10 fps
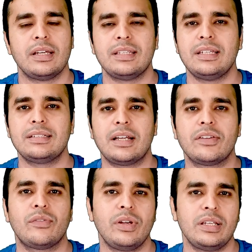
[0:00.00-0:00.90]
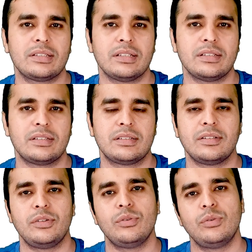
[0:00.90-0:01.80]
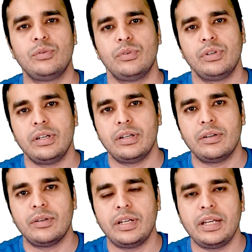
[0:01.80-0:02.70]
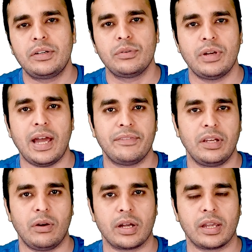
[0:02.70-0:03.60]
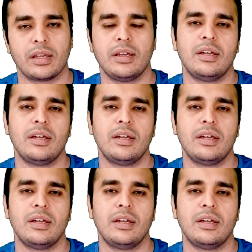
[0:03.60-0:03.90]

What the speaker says: These are the reasons you need to have the logging.